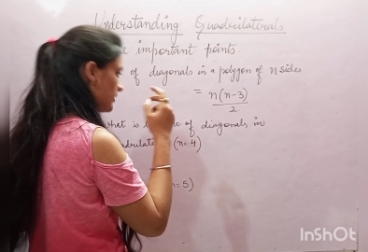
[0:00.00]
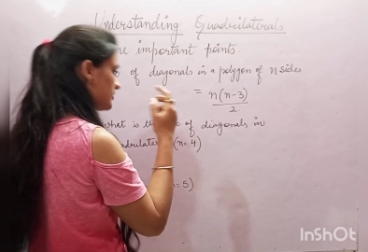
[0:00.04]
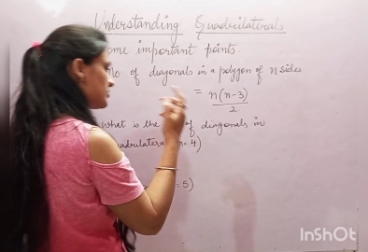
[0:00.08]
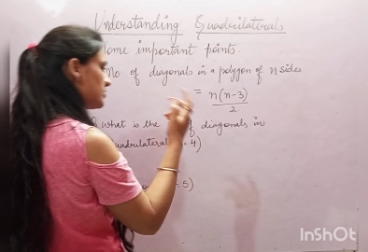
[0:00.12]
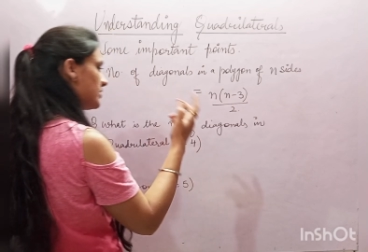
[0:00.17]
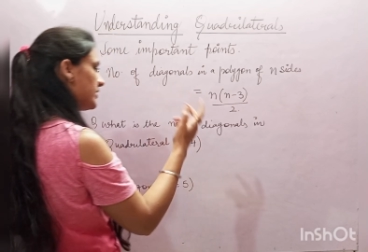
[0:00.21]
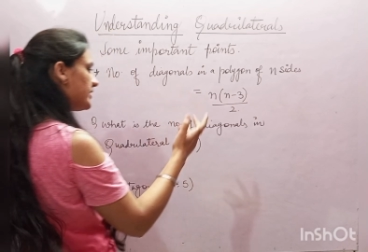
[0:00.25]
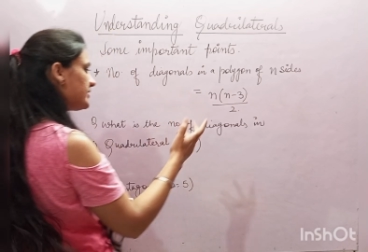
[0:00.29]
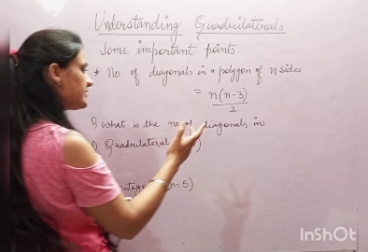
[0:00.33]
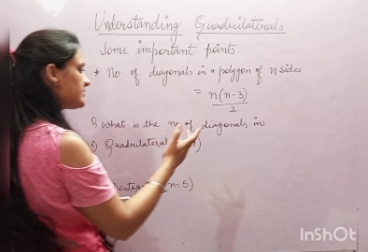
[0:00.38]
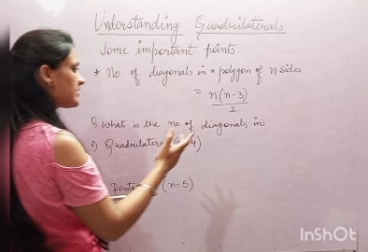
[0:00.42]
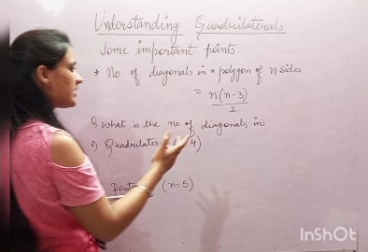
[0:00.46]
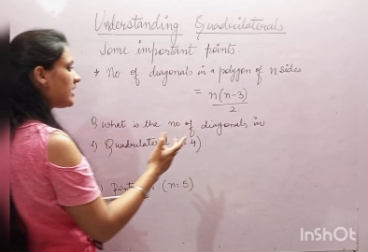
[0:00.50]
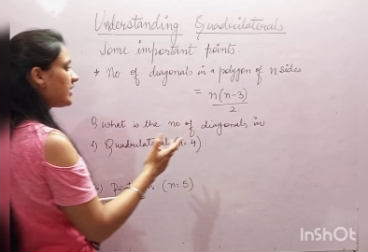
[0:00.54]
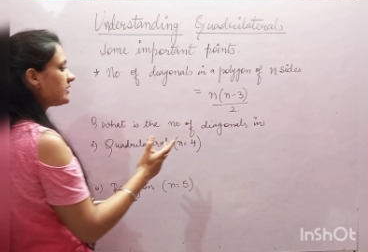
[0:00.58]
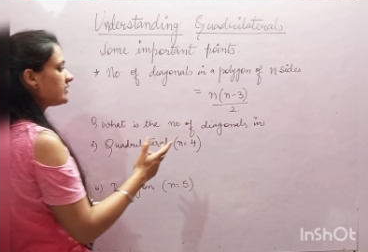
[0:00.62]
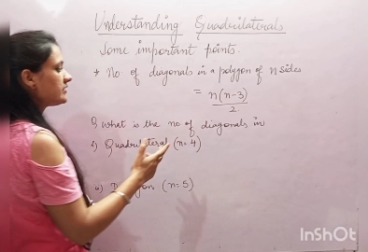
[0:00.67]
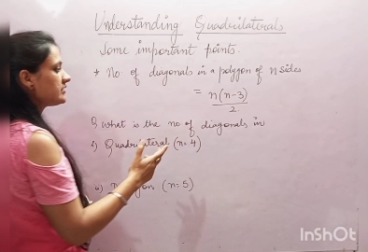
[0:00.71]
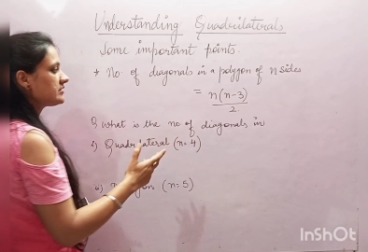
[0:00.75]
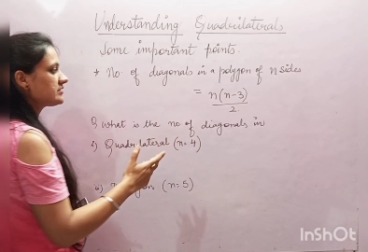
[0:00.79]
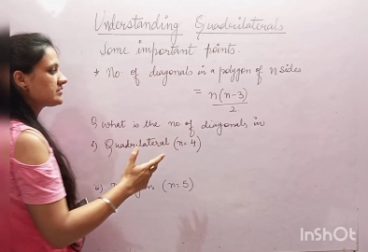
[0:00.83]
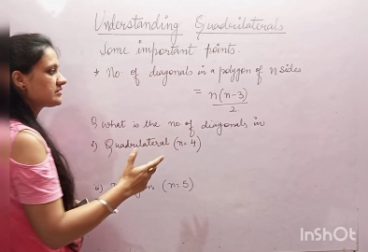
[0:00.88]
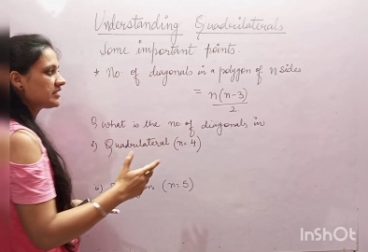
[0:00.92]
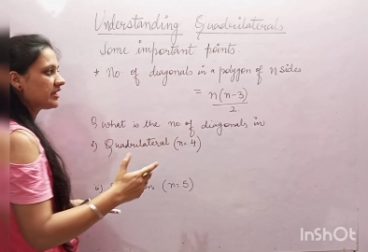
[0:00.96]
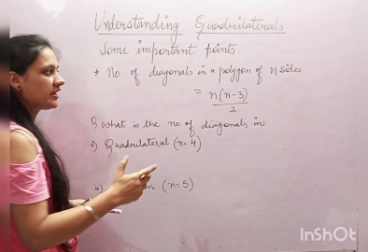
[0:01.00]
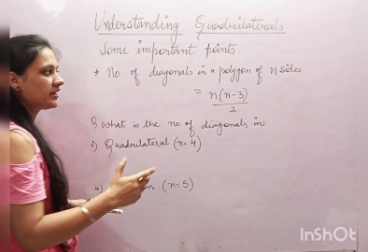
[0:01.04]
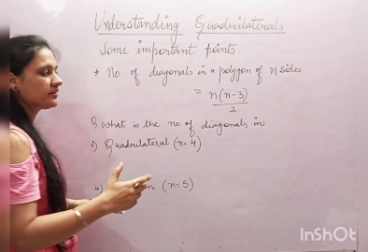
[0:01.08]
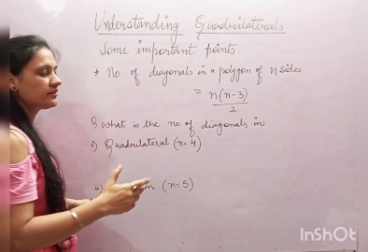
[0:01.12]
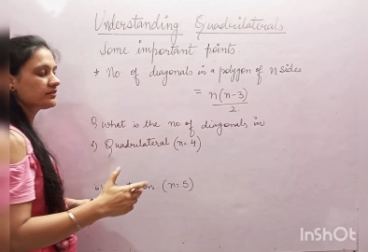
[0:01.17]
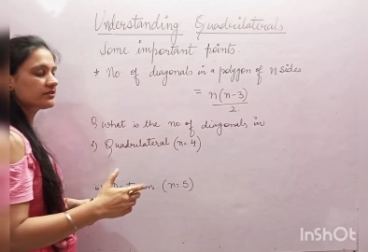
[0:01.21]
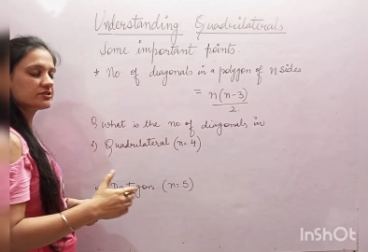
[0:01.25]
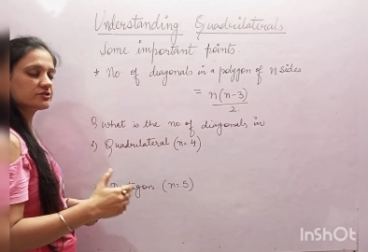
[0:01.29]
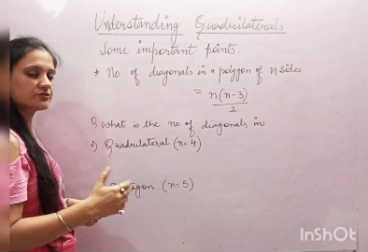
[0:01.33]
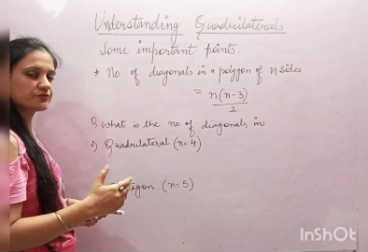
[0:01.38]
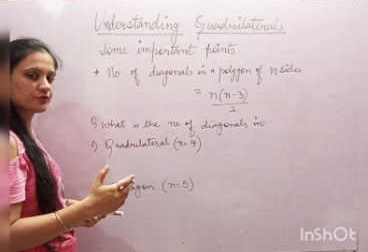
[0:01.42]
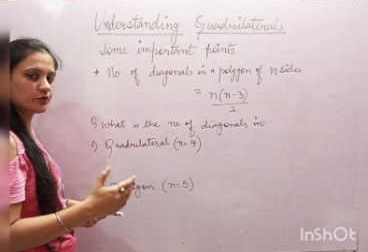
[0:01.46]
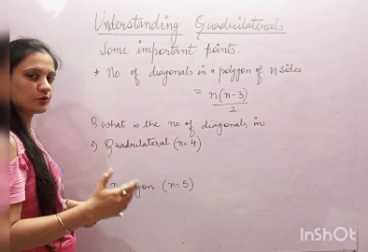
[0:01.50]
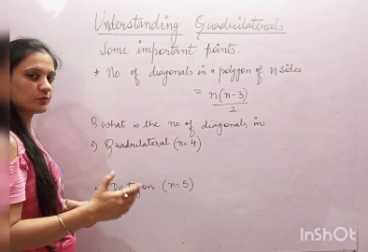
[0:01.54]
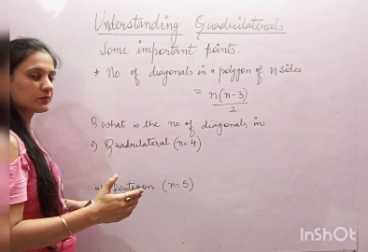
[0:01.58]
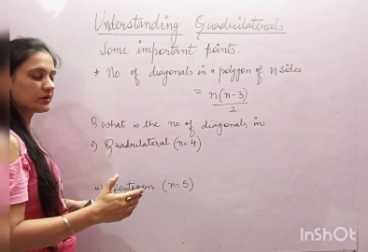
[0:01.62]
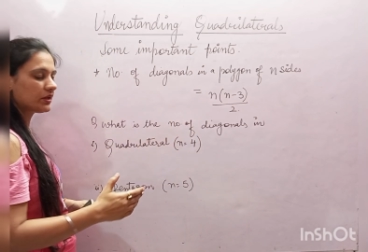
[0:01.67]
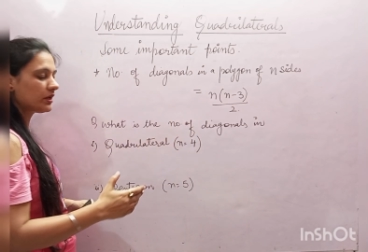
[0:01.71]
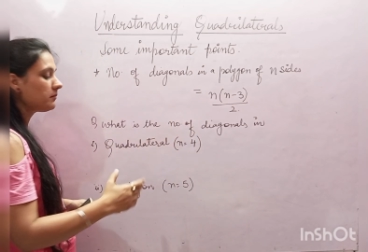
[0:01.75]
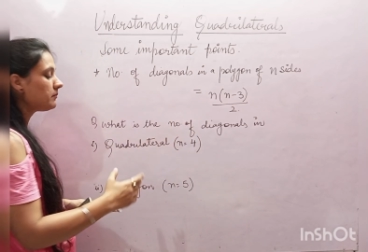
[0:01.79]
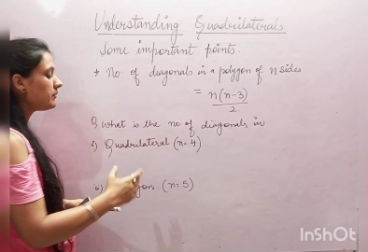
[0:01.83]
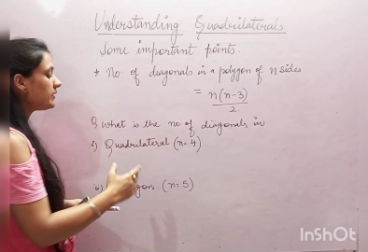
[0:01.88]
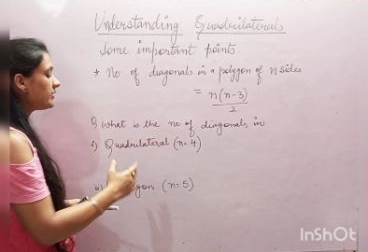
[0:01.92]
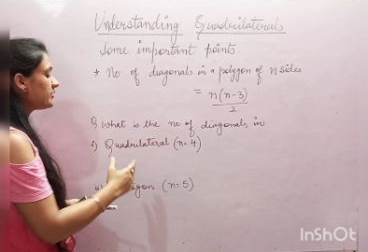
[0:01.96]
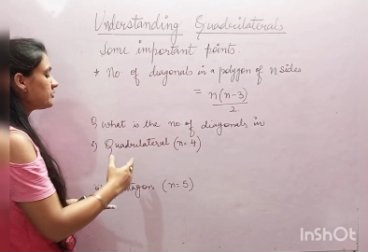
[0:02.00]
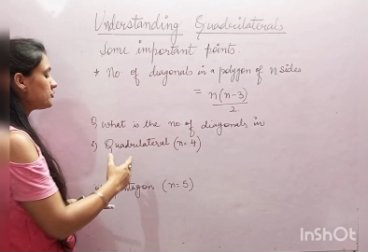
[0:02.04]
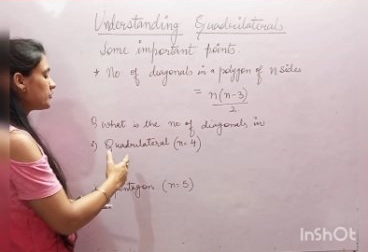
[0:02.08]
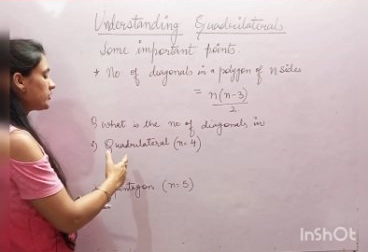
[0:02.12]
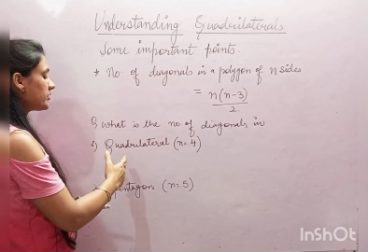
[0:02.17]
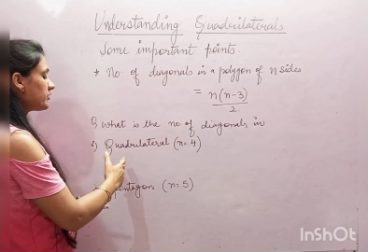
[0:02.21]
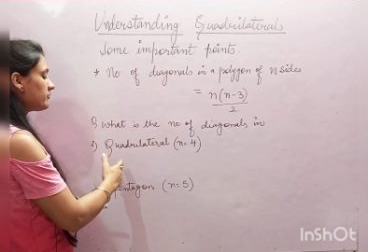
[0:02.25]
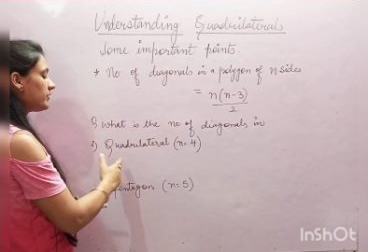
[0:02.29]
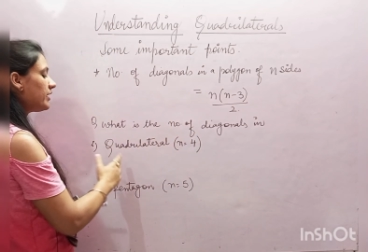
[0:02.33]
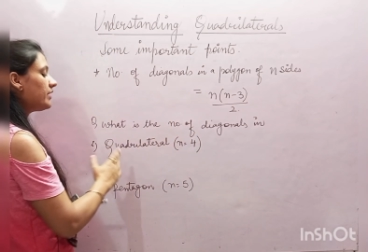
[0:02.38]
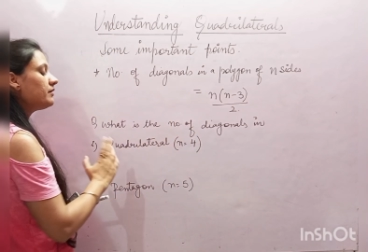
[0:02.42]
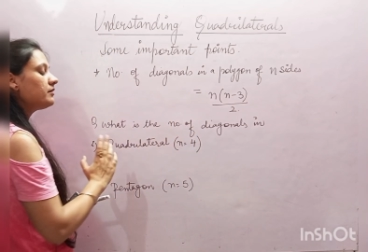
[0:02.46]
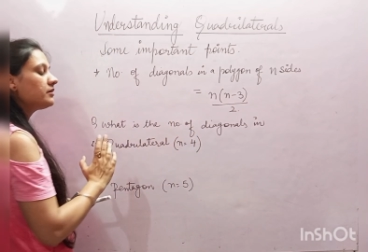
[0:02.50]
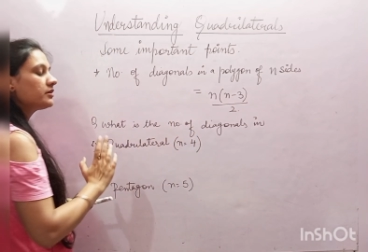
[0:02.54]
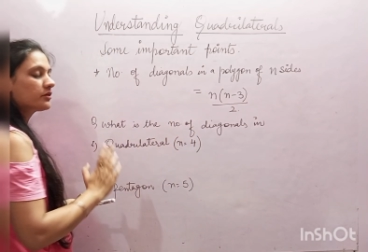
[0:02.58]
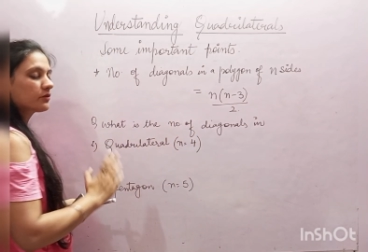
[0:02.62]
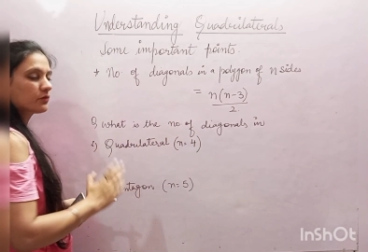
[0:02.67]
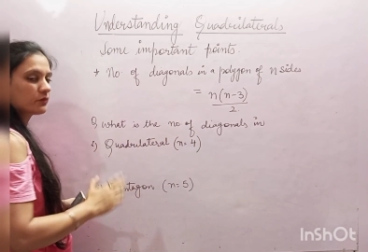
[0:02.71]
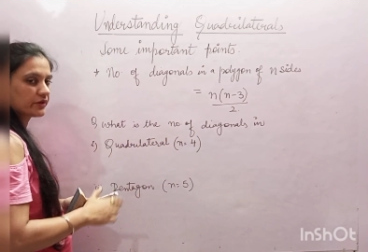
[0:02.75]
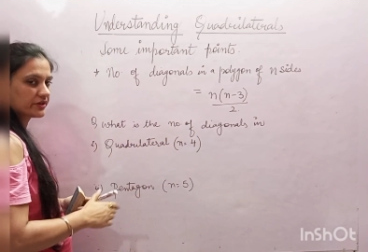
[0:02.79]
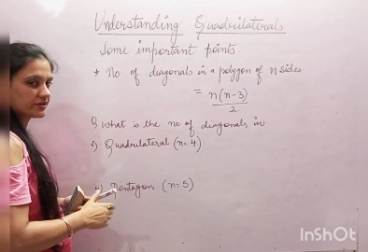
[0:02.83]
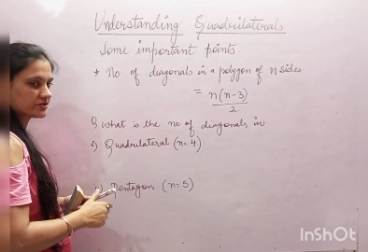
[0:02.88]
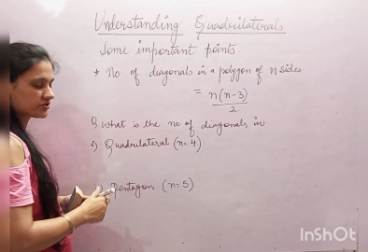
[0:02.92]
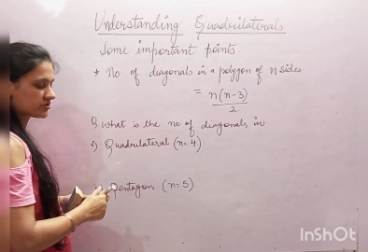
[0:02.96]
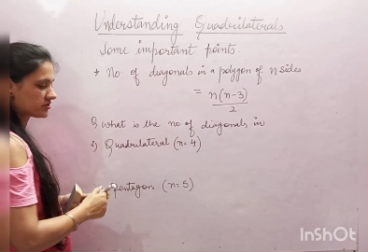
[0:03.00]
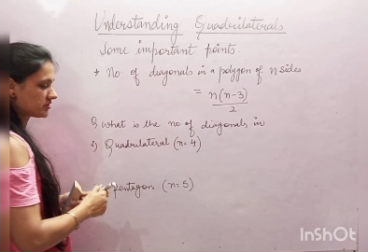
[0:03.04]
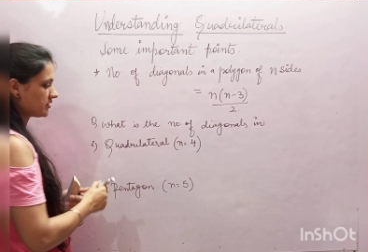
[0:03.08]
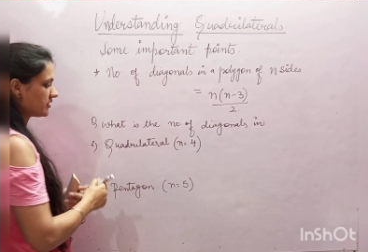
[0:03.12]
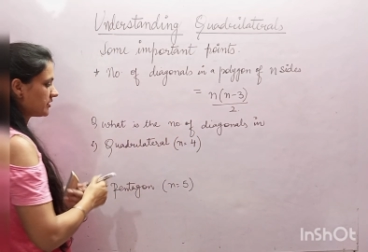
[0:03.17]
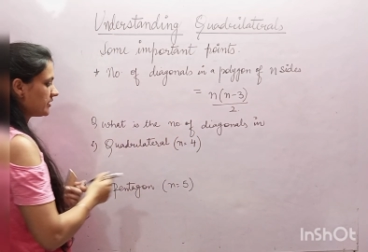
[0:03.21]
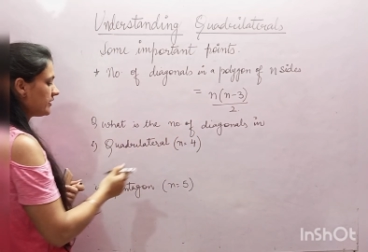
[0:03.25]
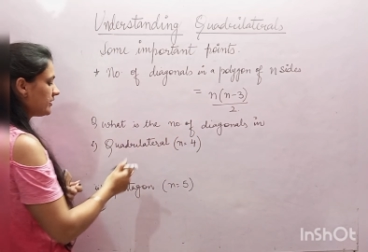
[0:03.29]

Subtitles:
So let's understand this formula by doing one question.